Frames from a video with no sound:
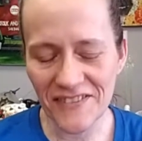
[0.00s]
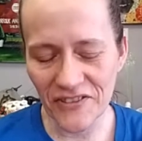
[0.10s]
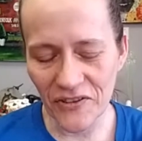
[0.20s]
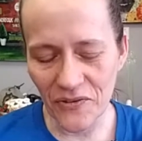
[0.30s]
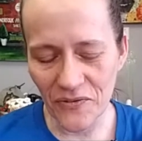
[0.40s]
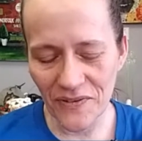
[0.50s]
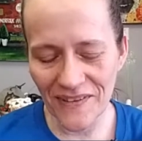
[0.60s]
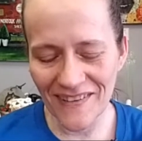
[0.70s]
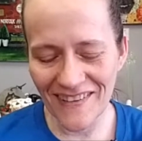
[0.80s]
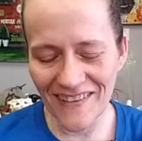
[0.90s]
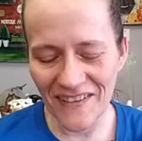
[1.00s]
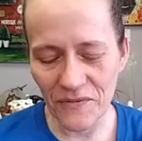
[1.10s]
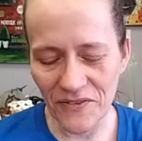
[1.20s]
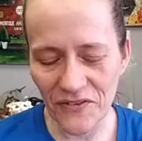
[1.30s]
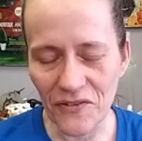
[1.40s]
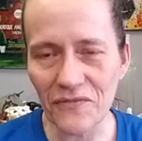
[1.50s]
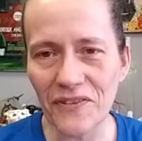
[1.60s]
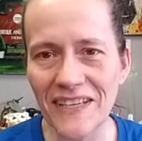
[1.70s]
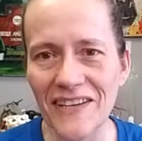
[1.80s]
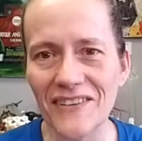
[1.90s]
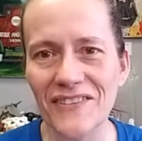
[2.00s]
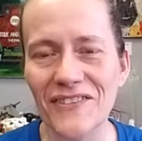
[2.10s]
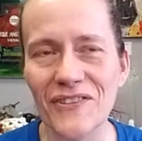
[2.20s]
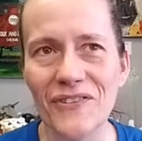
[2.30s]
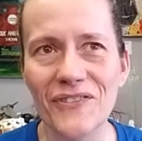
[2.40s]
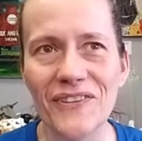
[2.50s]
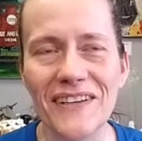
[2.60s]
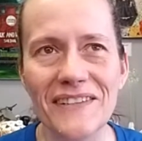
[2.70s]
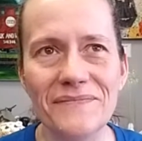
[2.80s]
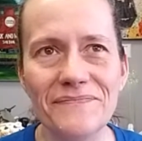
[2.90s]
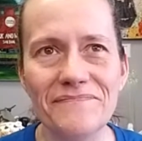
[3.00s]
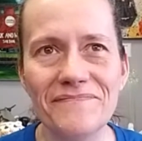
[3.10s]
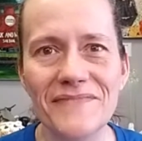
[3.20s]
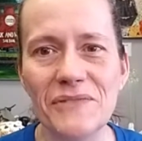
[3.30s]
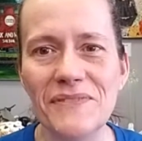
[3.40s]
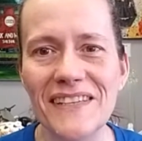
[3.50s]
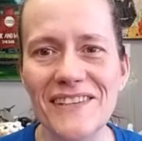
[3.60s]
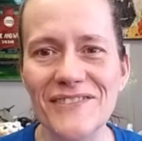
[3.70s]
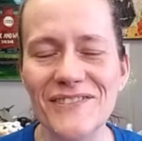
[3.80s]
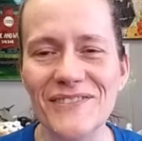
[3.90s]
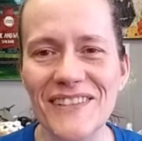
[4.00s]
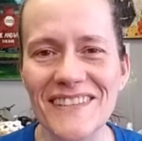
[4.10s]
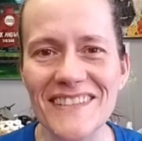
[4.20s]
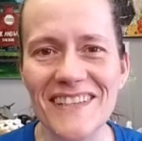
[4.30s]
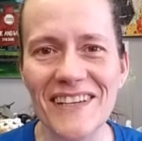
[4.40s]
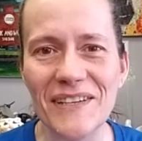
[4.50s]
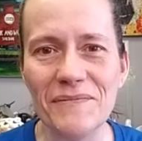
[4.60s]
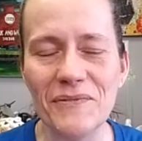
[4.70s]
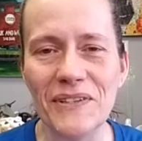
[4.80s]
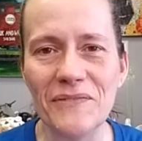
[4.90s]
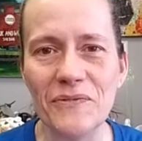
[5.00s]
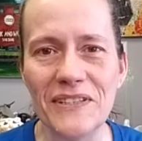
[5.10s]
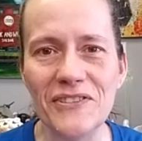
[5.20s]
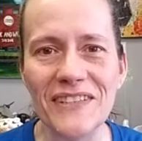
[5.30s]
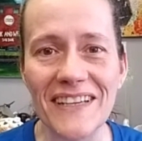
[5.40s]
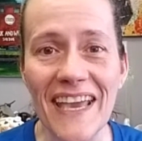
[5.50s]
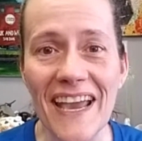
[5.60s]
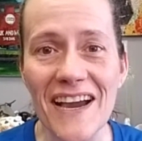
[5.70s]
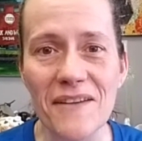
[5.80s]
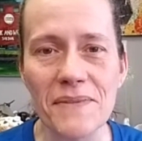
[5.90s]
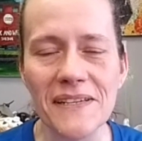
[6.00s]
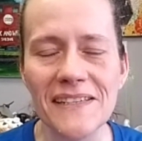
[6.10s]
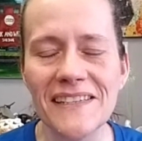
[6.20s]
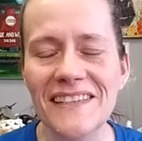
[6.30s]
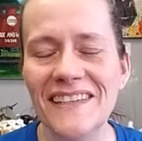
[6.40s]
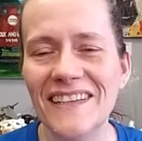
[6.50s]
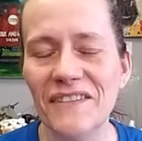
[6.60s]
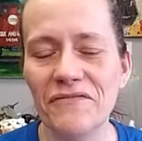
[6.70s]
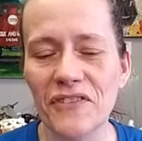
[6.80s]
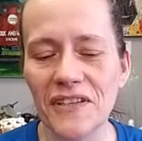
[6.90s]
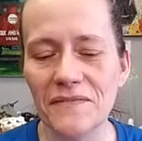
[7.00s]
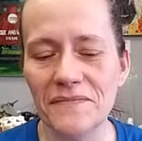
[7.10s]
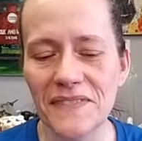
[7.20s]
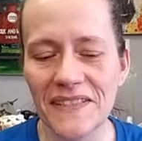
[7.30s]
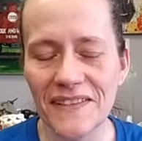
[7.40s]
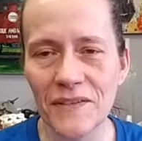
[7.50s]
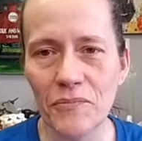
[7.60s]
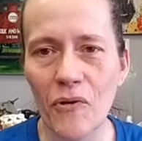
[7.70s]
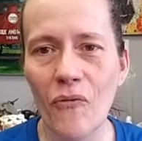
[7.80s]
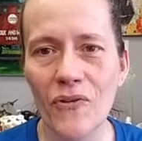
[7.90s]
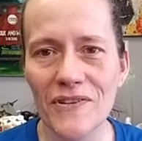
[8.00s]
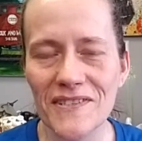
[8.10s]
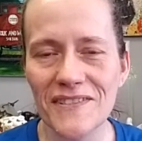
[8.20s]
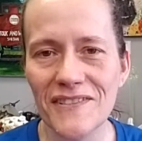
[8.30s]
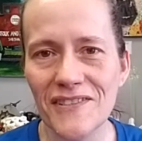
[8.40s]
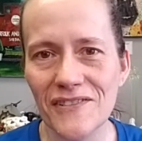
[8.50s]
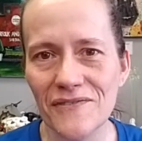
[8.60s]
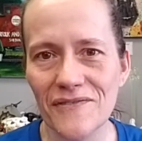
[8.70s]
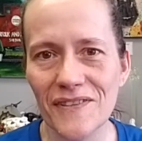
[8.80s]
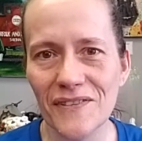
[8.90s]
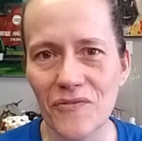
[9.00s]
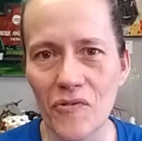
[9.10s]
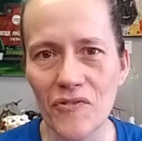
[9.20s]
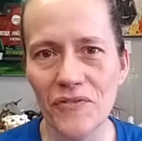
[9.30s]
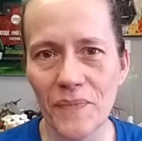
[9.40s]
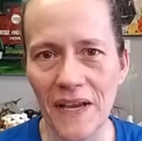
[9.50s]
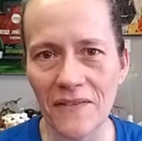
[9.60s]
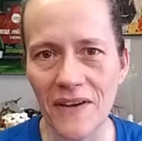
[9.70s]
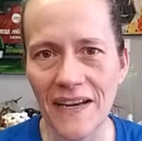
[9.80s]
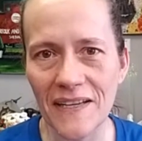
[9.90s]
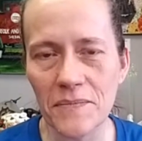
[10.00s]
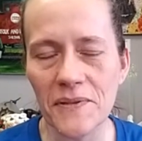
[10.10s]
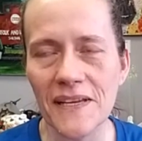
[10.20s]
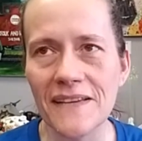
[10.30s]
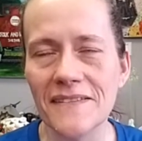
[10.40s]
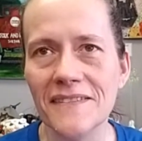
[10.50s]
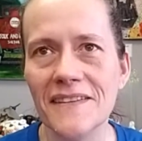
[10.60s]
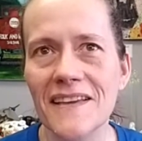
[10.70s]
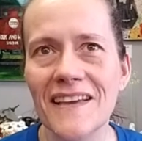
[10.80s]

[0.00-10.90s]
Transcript: So it was so funny. Her, um, she was eight years old at the time when we took a cab from the port to the horseback riding place.